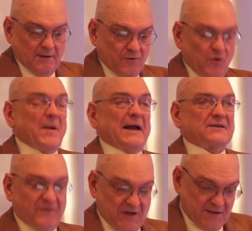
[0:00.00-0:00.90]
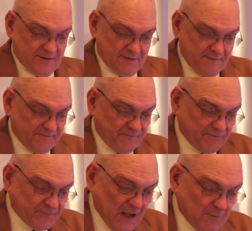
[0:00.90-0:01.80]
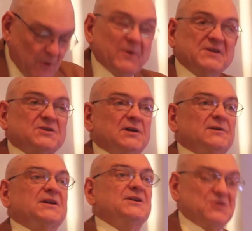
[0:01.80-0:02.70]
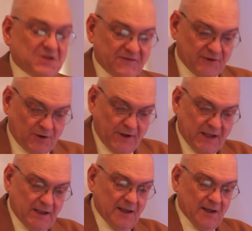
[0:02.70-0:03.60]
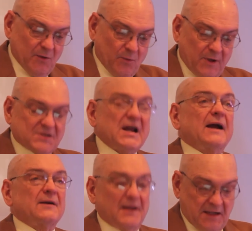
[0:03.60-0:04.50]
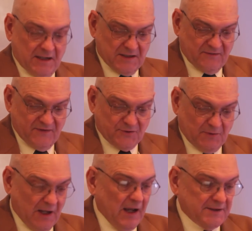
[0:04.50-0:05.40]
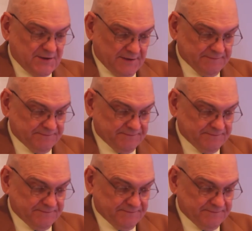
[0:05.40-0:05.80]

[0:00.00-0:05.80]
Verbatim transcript: group activities, but we still teach as if learning were entirely individualized.